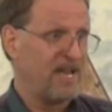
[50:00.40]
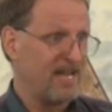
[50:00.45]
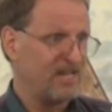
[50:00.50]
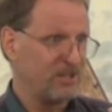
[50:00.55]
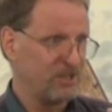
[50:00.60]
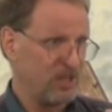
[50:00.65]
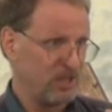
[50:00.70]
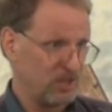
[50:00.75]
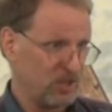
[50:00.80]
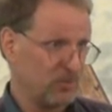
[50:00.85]

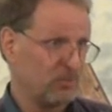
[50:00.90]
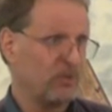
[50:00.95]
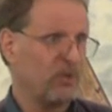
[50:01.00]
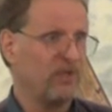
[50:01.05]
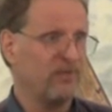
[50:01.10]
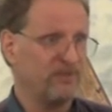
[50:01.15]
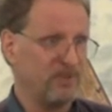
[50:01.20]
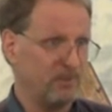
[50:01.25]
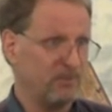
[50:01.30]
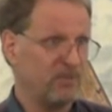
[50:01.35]
yet Jesus
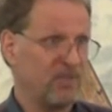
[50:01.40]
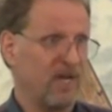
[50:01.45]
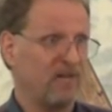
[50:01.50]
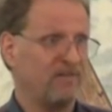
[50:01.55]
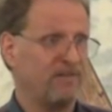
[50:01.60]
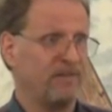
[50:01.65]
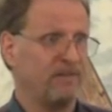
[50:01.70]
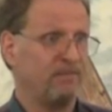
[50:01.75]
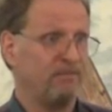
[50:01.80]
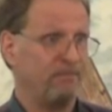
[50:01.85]
proved
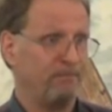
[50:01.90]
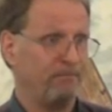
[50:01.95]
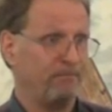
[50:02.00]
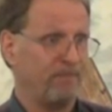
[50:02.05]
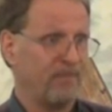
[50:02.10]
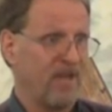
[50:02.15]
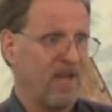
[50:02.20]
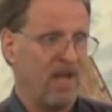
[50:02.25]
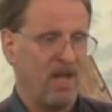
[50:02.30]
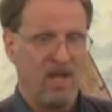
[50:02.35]
himself.
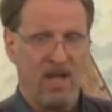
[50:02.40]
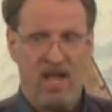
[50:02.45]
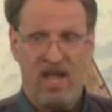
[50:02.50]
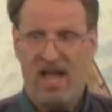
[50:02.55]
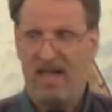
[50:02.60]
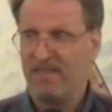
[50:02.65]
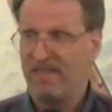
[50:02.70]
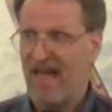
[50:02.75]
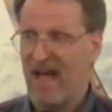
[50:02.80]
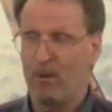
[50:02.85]

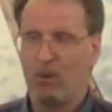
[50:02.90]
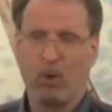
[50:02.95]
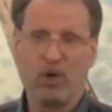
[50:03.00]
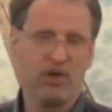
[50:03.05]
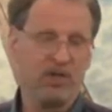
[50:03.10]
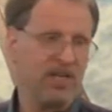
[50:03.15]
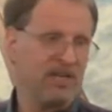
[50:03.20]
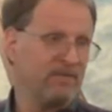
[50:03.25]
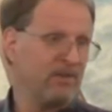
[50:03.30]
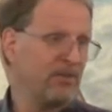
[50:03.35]
And that
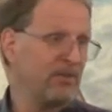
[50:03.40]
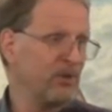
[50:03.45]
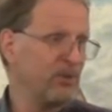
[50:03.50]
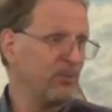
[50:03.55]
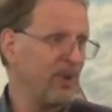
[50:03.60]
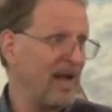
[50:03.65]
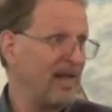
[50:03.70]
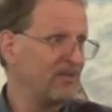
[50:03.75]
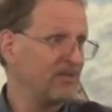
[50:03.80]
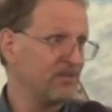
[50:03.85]
word given through
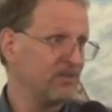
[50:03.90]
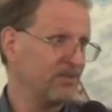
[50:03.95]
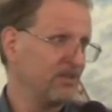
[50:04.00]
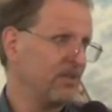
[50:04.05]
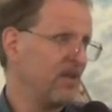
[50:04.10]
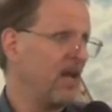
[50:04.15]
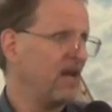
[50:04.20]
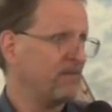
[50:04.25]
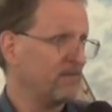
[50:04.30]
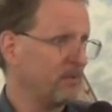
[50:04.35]
Pastor
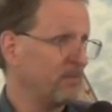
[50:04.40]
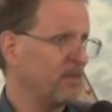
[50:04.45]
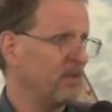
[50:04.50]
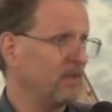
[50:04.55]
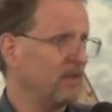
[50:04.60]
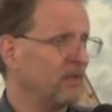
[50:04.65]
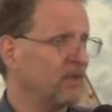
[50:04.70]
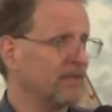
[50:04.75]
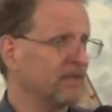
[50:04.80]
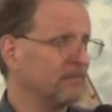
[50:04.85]
tonight from the
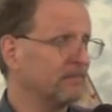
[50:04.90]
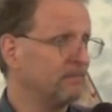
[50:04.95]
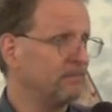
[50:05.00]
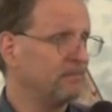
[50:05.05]
Lord